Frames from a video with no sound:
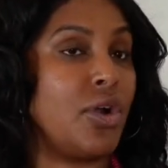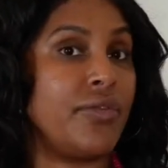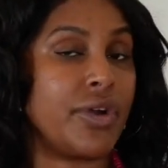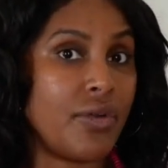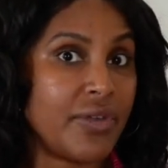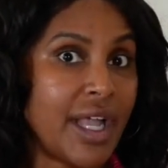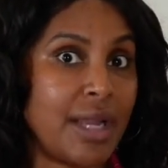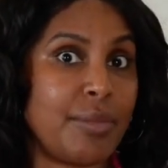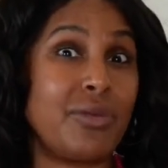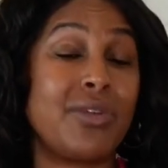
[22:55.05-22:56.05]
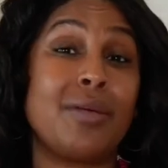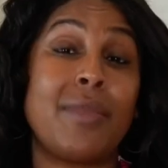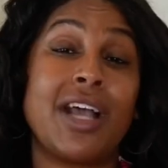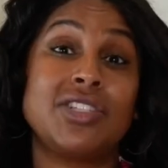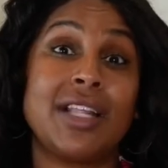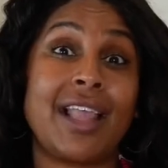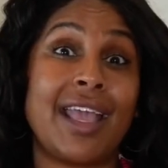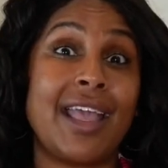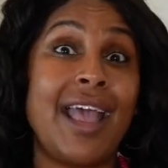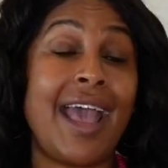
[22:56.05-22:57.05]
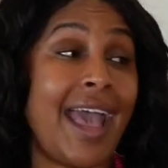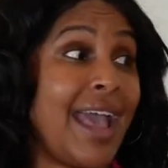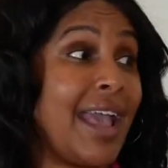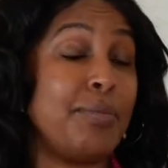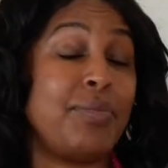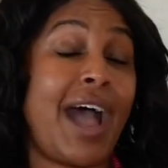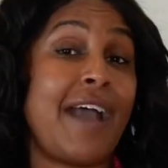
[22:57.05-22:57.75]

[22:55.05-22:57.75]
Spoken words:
and over and over again by reimagining, like, hey,